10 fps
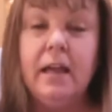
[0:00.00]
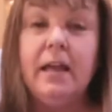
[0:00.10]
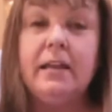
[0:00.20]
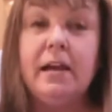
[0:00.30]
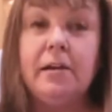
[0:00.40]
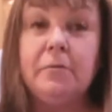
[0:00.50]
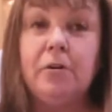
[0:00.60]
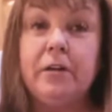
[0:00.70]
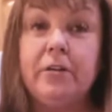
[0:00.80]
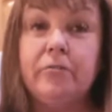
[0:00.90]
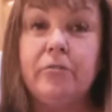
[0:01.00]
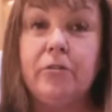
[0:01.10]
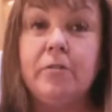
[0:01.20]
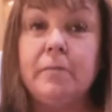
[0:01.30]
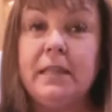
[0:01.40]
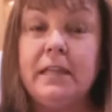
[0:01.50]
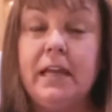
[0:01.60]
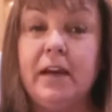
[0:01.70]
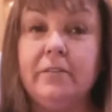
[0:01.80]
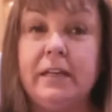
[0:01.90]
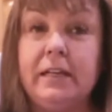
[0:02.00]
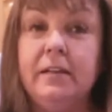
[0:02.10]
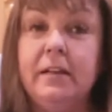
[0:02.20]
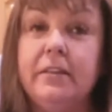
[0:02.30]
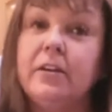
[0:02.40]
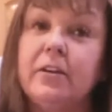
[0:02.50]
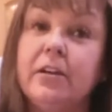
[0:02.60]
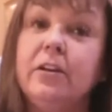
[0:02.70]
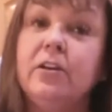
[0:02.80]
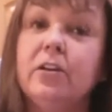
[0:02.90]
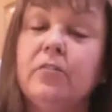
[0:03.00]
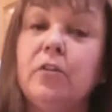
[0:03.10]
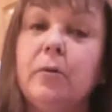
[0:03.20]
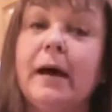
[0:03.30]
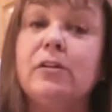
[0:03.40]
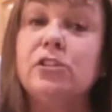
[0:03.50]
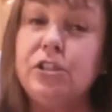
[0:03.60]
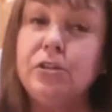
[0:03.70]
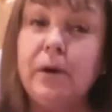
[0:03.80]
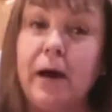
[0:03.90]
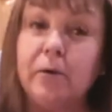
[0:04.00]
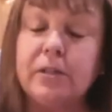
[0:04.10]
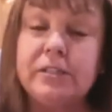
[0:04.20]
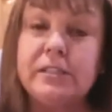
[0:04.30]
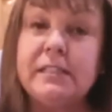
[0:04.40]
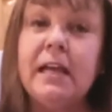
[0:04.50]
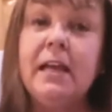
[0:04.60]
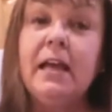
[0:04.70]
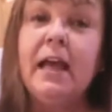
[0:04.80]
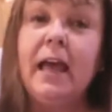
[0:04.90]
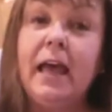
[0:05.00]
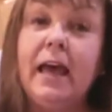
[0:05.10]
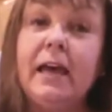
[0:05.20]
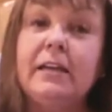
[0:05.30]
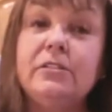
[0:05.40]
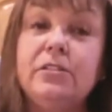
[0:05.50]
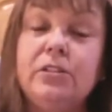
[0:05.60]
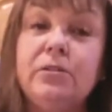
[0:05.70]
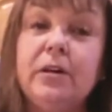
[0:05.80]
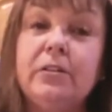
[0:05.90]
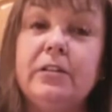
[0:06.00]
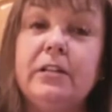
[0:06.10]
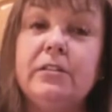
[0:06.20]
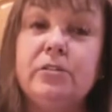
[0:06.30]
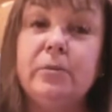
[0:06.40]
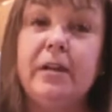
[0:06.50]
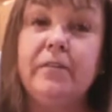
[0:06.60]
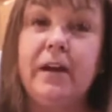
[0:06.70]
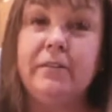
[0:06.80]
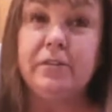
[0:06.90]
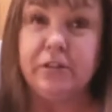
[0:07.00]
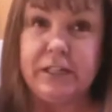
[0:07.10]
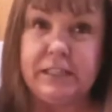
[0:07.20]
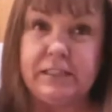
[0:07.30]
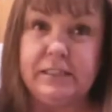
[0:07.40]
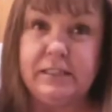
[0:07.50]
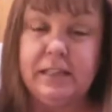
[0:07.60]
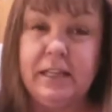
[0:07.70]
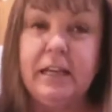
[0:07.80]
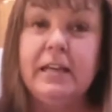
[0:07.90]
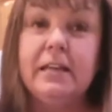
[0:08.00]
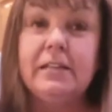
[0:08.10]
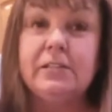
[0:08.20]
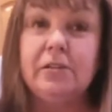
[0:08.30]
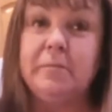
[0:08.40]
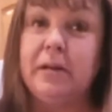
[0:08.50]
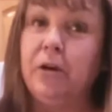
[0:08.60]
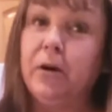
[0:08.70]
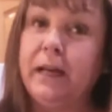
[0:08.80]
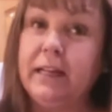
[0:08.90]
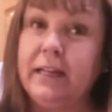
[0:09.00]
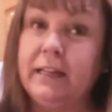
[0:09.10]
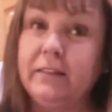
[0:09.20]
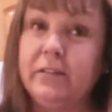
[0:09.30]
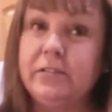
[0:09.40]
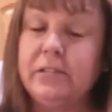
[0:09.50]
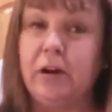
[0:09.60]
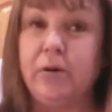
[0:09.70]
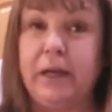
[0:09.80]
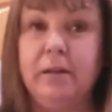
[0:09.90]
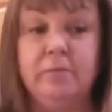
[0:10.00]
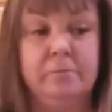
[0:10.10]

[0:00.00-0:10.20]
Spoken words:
Now I'm going to throw them in the oven. They're going to cook for about 2 hours at 225 degrees. So I'm going to go ahead and get those going.